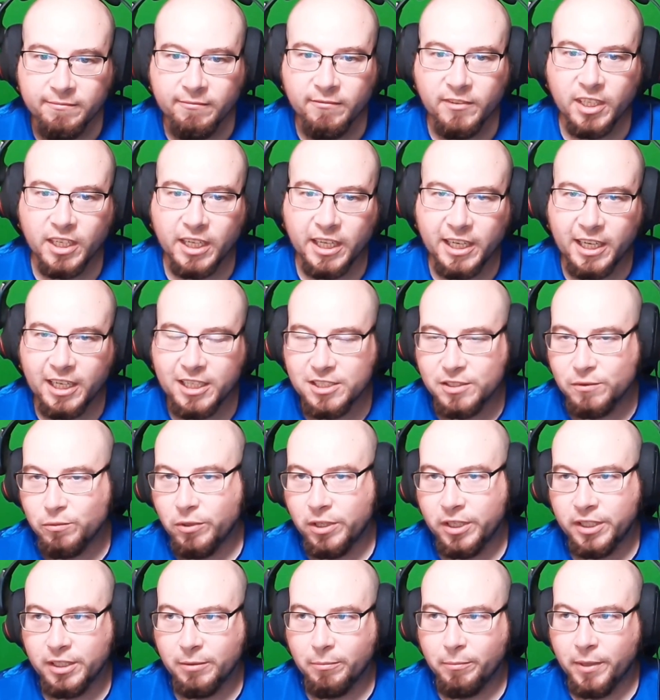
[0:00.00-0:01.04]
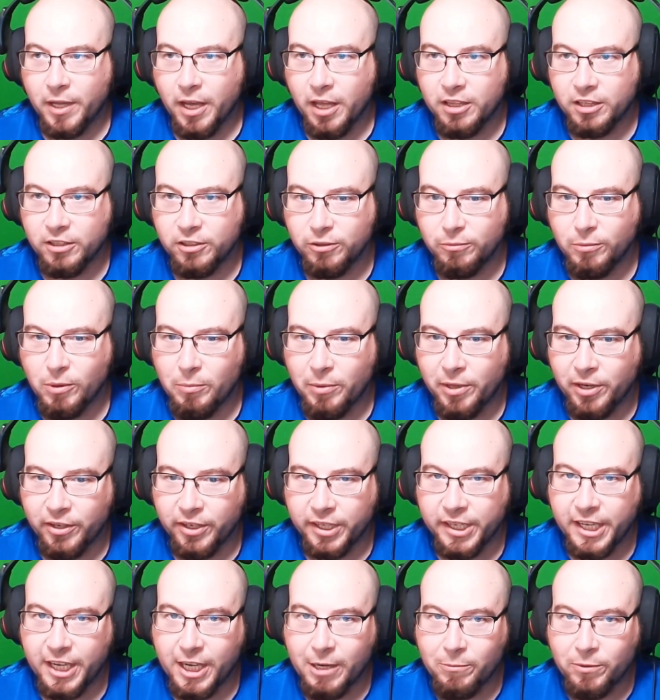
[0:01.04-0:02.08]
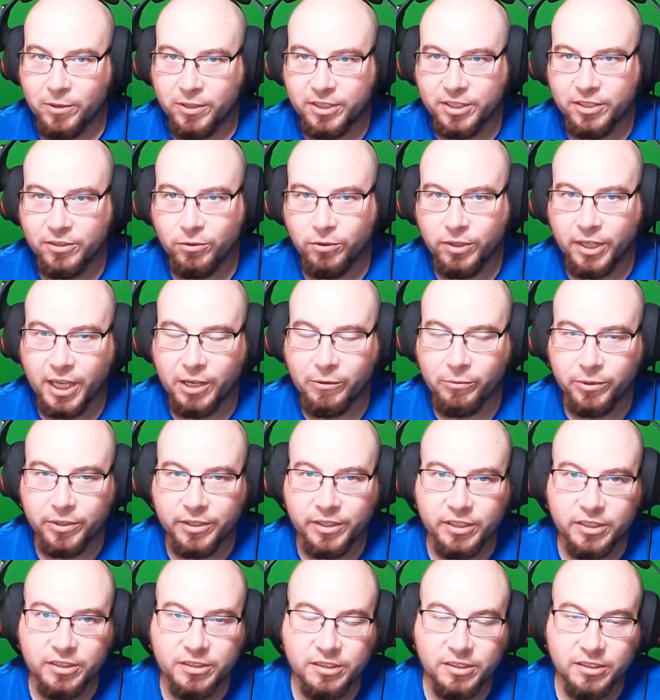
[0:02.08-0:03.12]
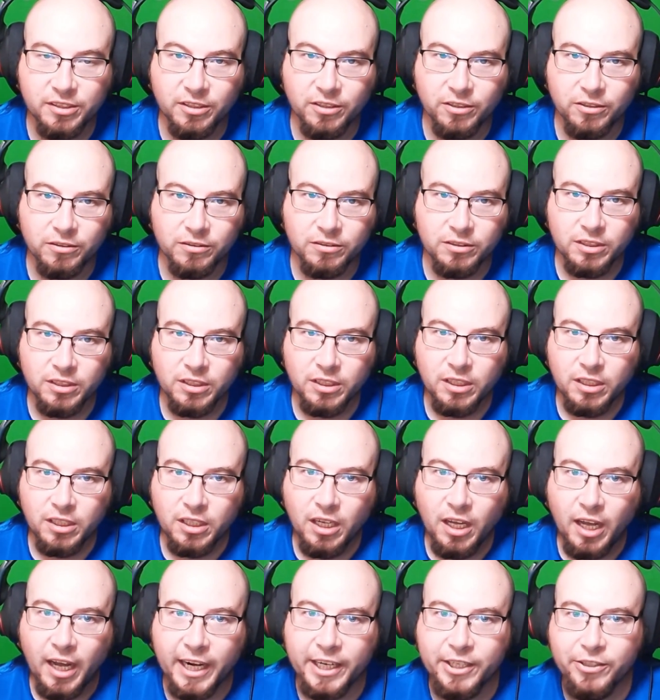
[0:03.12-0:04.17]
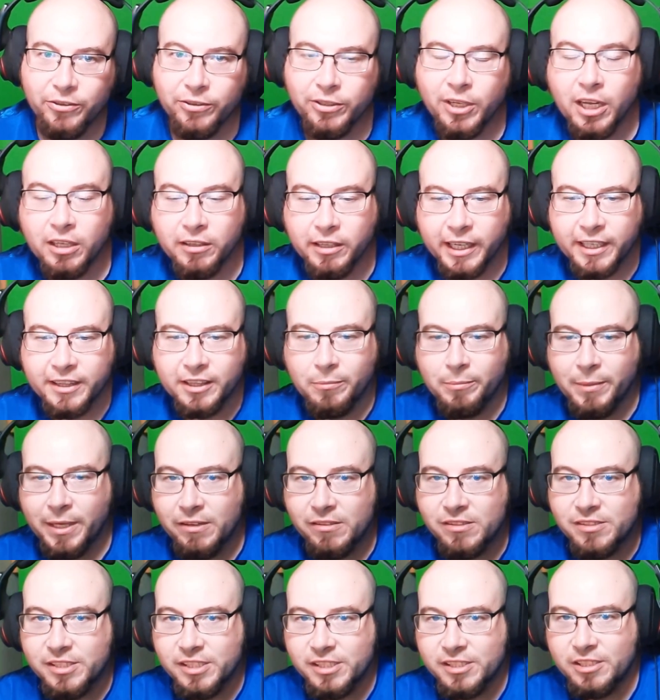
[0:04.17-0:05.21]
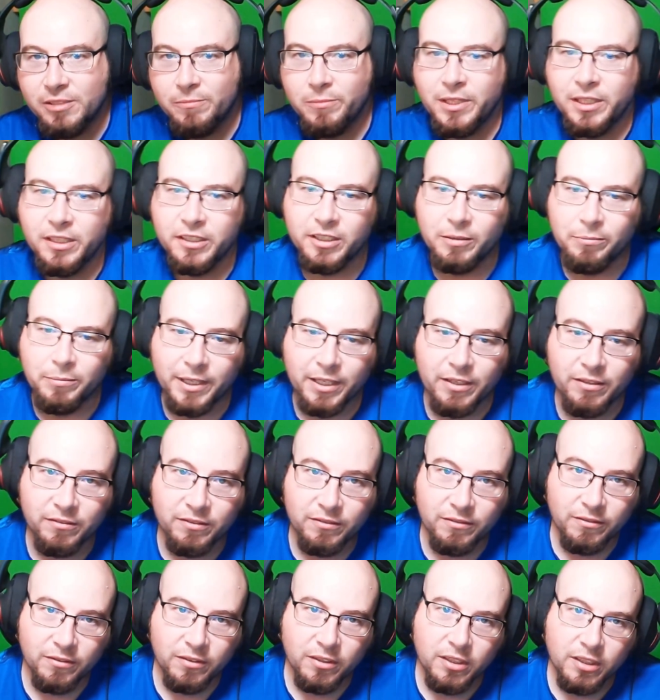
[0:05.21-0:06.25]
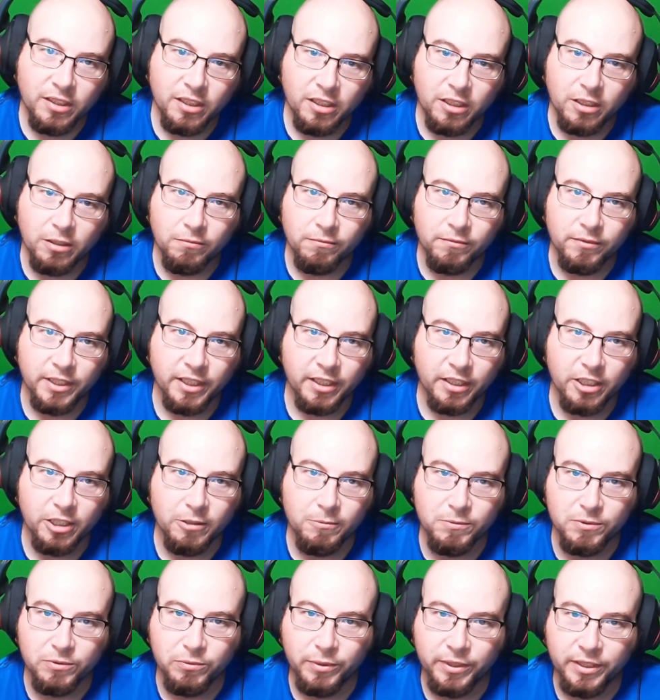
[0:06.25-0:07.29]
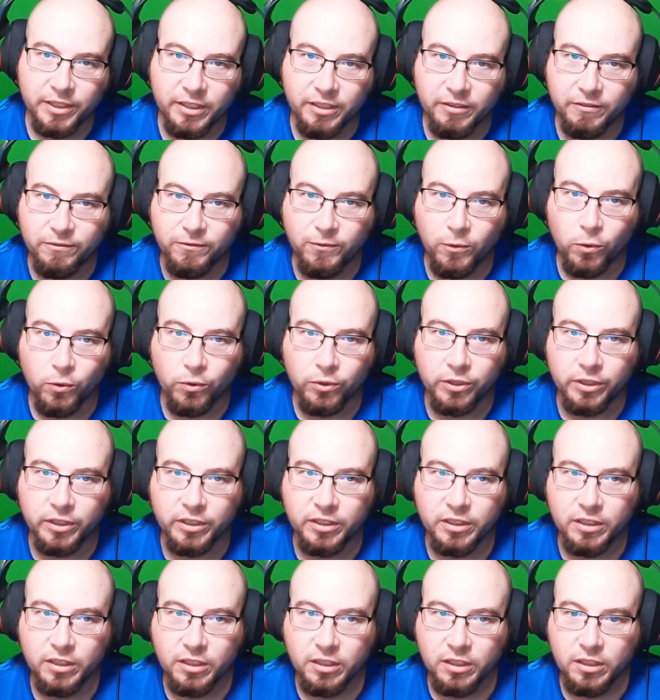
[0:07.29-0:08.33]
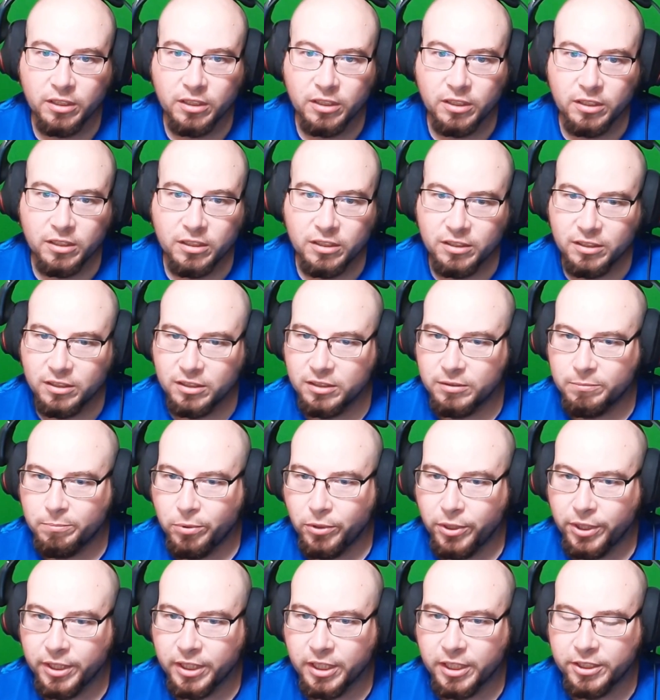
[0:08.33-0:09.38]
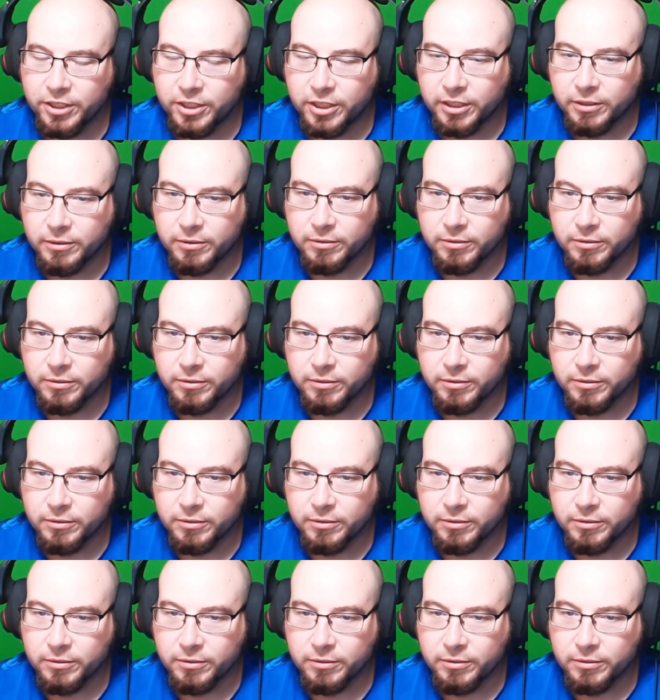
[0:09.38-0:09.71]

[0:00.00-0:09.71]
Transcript: And I just wanted a little bit better camera to do that with. So I do not like the mount system on it. The mount that comes with it for putting on your